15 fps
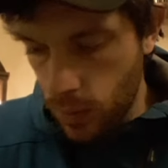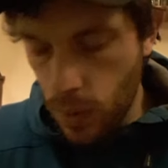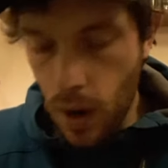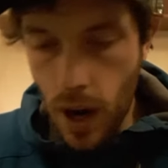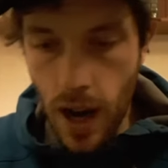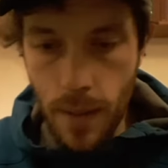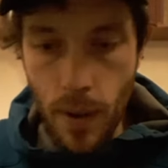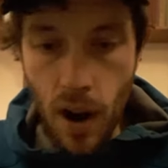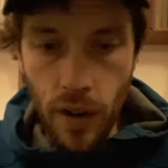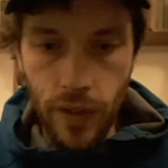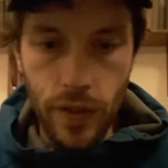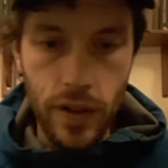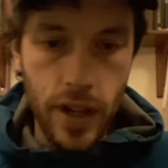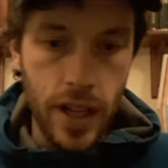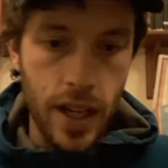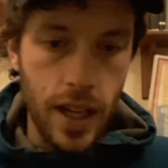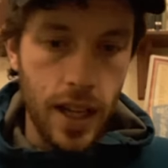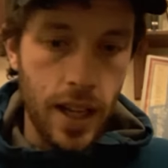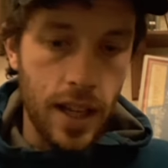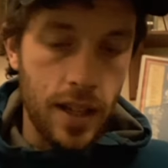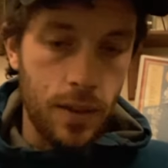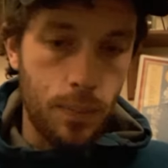what I'm offering
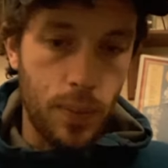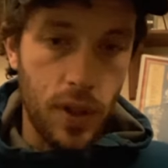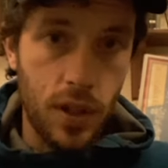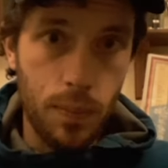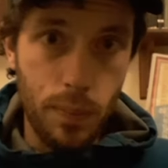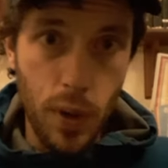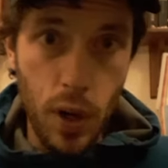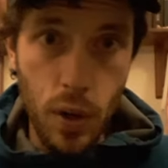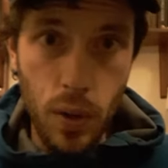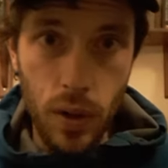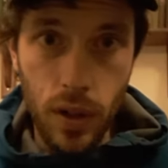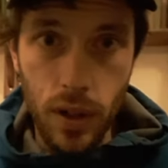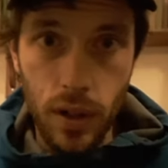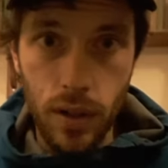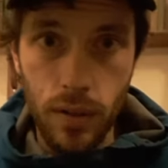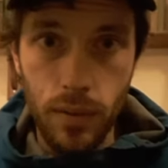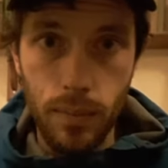is bespoke